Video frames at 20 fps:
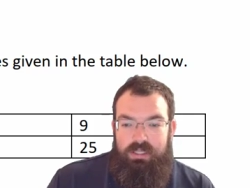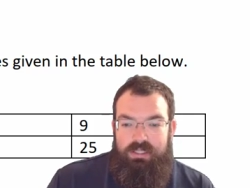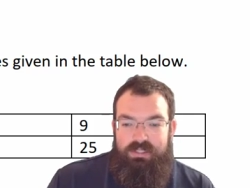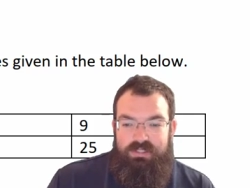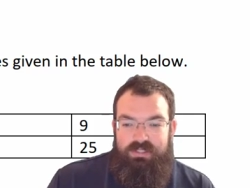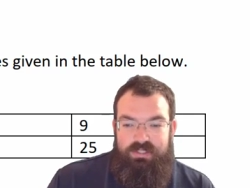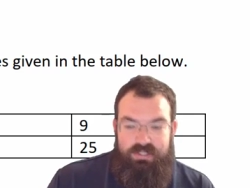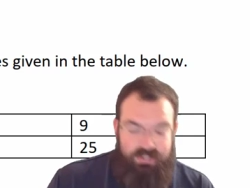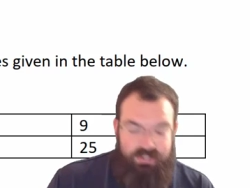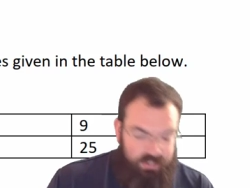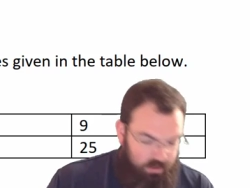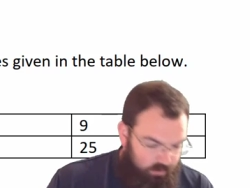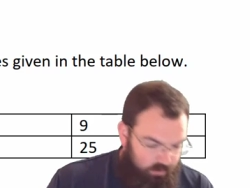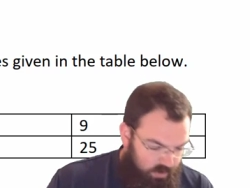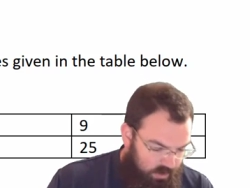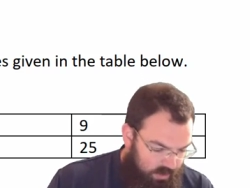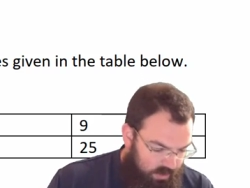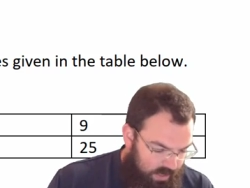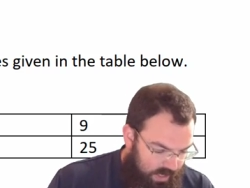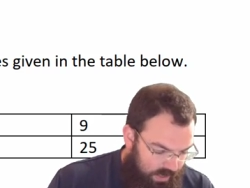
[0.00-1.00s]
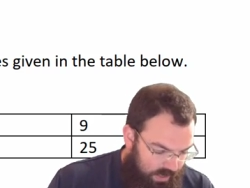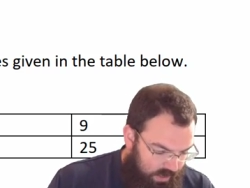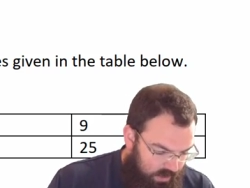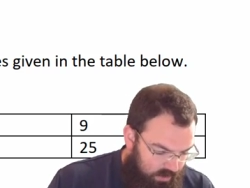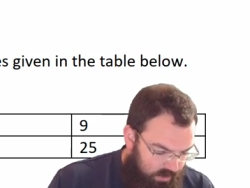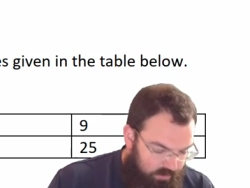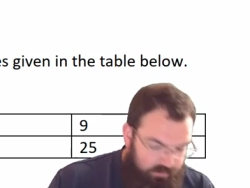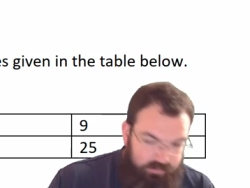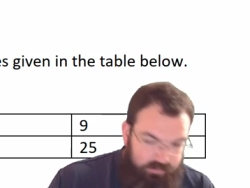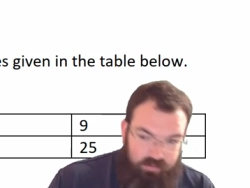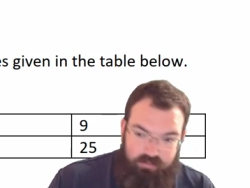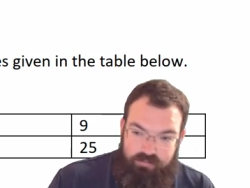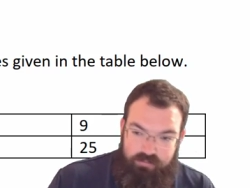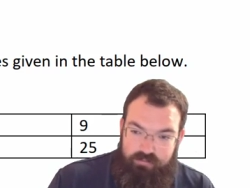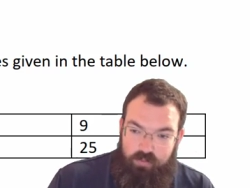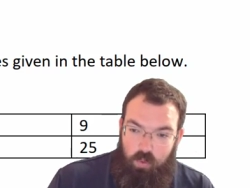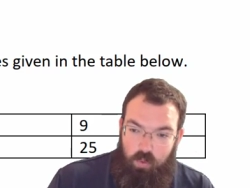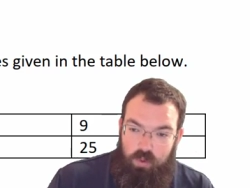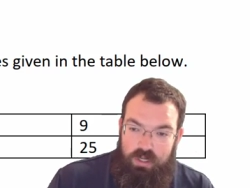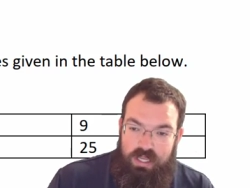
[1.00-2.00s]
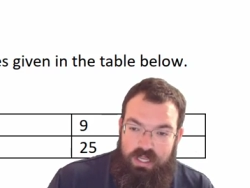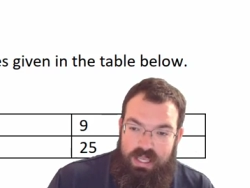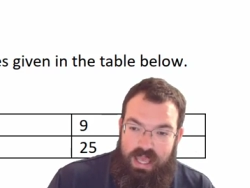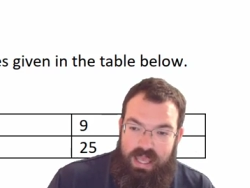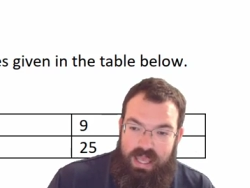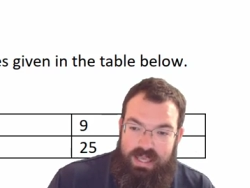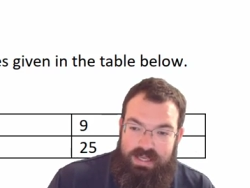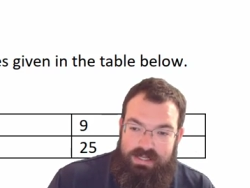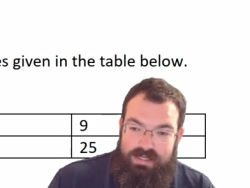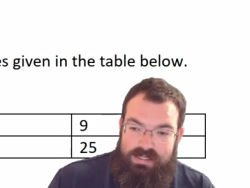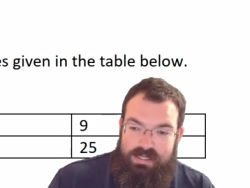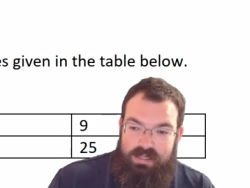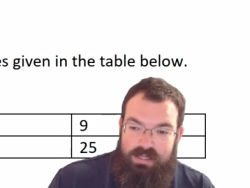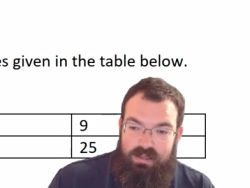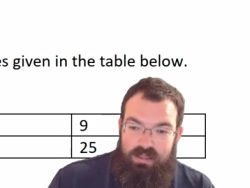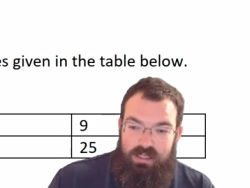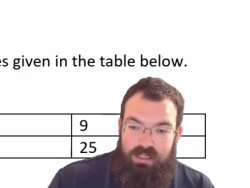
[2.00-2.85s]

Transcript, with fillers: and this is going to be negative 48.